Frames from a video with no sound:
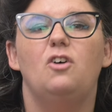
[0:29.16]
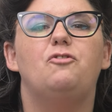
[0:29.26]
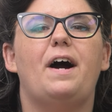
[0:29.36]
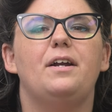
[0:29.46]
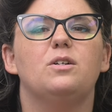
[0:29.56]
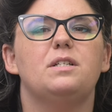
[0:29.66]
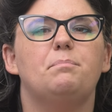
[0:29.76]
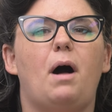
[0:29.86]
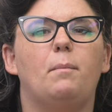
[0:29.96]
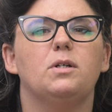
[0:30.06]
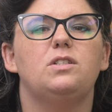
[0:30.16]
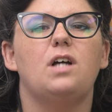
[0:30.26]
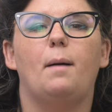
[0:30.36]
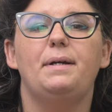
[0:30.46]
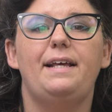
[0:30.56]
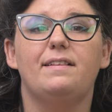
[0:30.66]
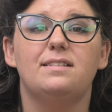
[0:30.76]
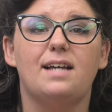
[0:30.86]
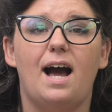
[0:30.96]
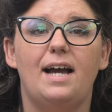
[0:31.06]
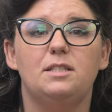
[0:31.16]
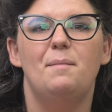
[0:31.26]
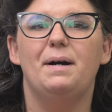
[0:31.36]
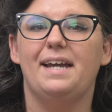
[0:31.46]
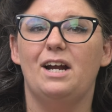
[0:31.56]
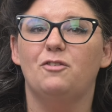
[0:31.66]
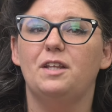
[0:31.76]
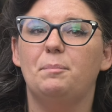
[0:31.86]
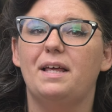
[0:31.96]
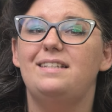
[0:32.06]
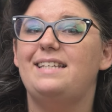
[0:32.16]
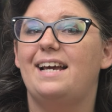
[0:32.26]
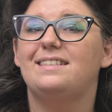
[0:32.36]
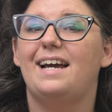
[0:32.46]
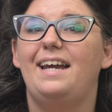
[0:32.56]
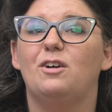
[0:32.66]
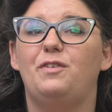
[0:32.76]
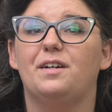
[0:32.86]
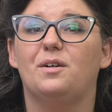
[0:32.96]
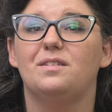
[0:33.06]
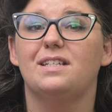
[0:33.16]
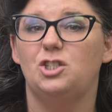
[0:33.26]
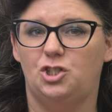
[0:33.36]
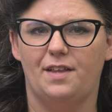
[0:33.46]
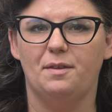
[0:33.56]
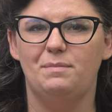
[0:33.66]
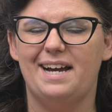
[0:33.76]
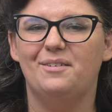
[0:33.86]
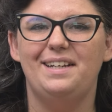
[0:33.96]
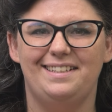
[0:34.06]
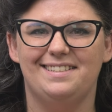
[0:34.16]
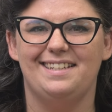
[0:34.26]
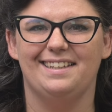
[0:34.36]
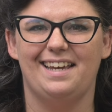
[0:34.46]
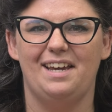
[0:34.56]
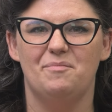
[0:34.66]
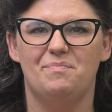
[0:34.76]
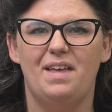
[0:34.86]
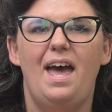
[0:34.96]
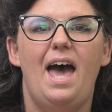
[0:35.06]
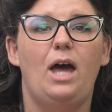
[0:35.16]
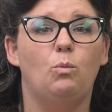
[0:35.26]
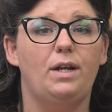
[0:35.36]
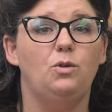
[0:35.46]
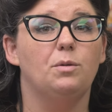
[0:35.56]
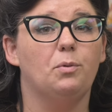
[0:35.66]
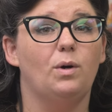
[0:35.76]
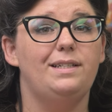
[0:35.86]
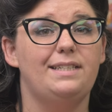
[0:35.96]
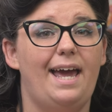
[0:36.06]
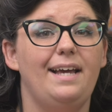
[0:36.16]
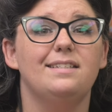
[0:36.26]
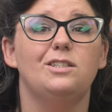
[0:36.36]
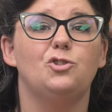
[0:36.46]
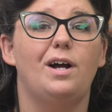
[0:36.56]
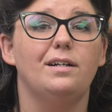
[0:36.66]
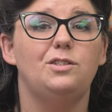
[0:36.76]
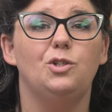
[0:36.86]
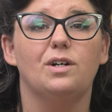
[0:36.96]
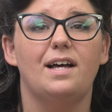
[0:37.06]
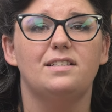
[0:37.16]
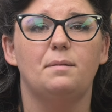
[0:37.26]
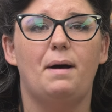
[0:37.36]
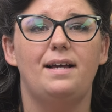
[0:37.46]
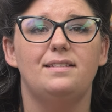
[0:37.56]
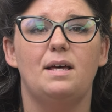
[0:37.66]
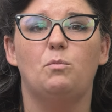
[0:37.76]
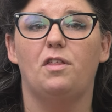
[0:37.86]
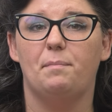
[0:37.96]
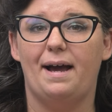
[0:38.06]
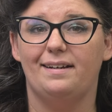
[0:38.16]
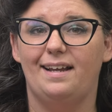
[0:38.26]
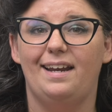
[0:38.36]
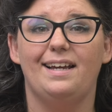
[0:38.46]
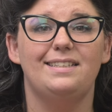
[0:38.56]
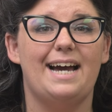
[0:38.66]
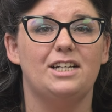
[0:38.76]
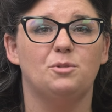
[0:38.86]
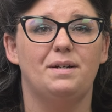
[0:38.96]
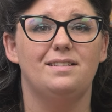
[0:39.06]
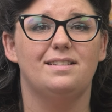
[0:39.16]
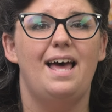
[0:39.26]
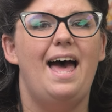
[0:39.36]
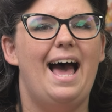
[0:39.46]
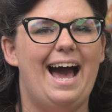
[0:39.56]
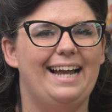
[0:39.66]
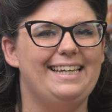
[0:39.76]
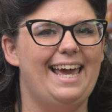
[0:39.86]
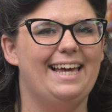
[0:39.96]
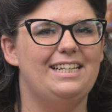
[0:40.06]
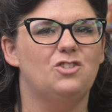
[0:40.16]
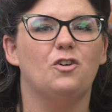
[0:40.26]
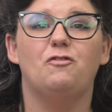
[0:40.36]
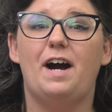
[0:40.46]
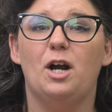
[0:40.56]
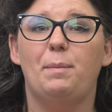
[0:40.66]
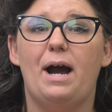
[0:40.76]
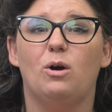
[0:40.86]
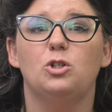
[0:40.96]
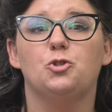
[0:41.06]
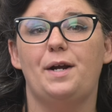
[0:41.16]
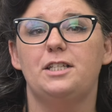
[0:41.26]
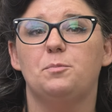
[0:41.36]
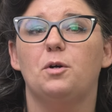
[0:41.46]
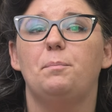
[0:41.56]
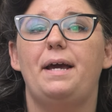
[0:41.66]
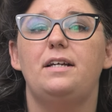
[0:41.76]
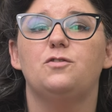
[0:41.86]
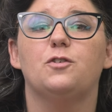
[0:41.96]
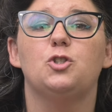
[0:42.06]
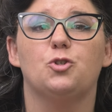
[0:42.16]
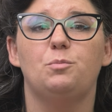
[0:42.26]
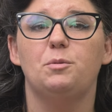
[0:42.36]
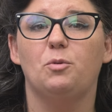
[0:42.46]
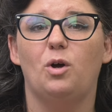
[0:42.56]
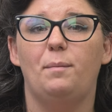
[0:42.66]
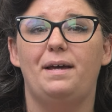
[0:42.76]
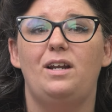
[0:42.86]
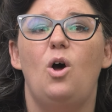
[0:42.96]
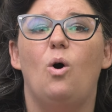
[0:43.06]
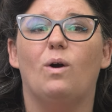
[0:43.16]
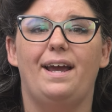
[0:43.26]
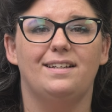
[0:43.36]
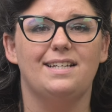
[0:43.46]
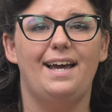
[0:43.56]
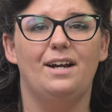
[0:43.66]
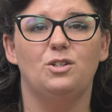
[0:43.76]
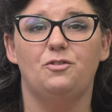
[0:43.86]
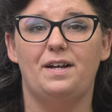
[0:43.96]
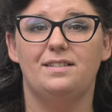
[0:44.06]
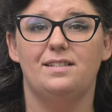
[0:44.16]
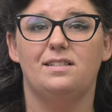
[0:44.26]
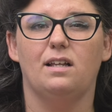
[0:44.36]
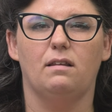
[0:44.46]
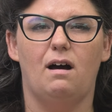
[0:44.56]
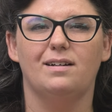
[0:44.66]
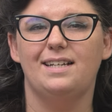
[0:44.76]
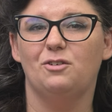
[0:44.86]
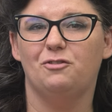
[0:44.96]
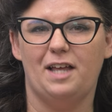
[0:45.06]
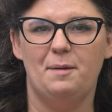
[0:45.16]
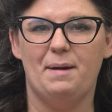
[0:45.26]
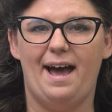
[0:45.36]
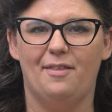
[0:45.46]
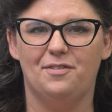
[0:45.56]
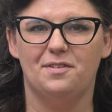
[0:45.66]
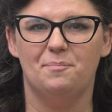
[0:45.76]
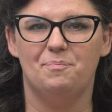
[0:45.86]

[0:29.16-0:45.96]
Fighters and bombers dominate the skies, but carefully placed anti-air vehicles can shut them down instantly. And when you deploy tanks and trucks, you'll customize them with magnetic attachments. Add cannons for firepower, transport bays for troop deployment, or anti-air defenses to lock down flight paths.